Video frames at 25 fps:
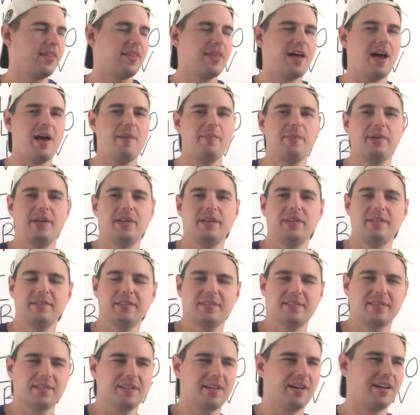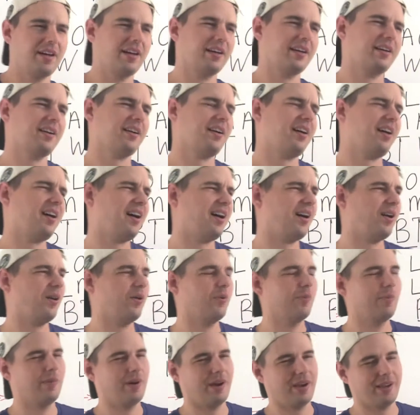that means like,
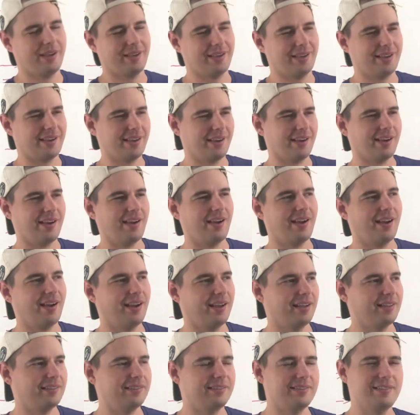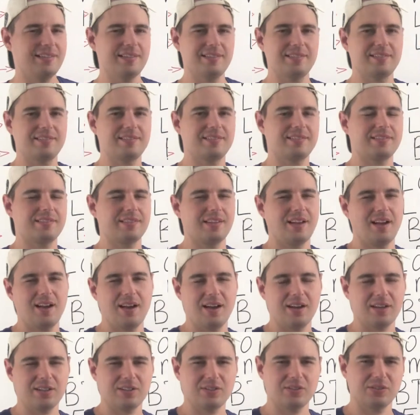oh my god, this
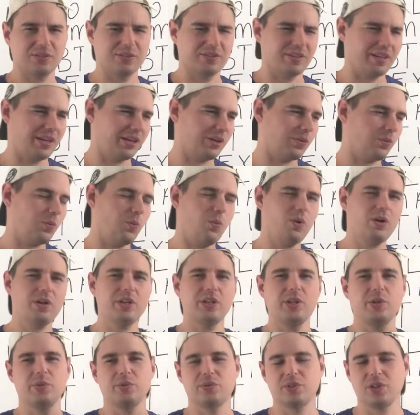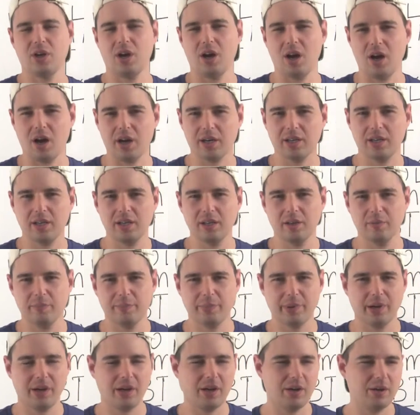sucks, or like, what are you talking
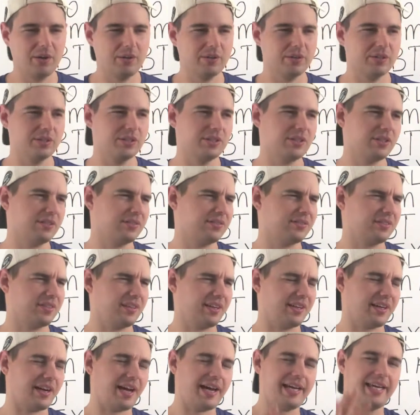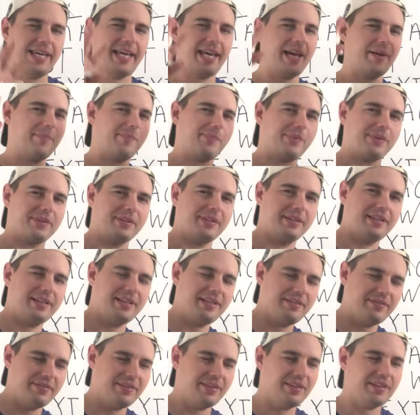about? Or just like, I can't
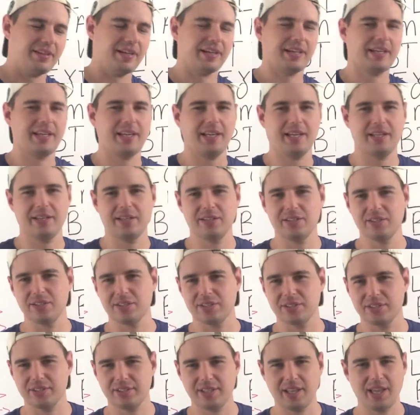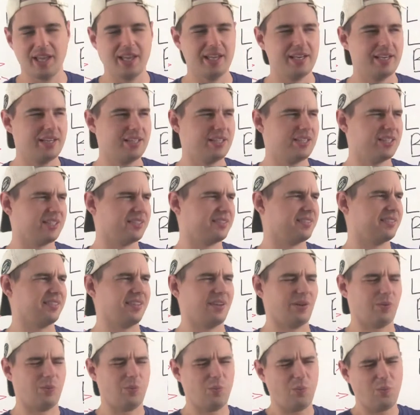believe it, I can't understand it, just
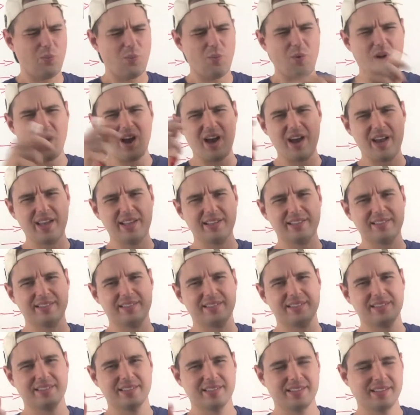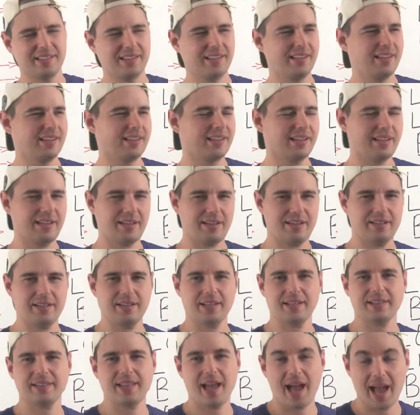like, what? Kind of
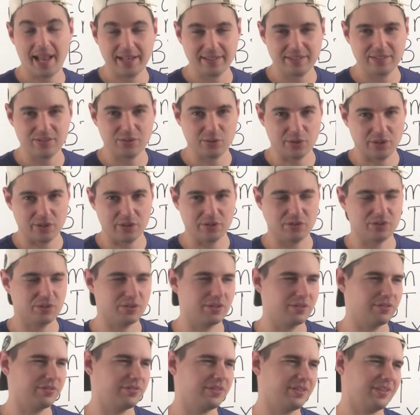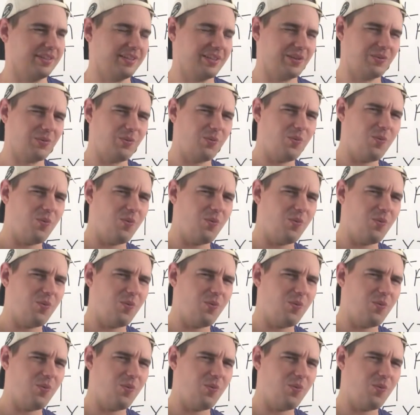like that sort of feeling like,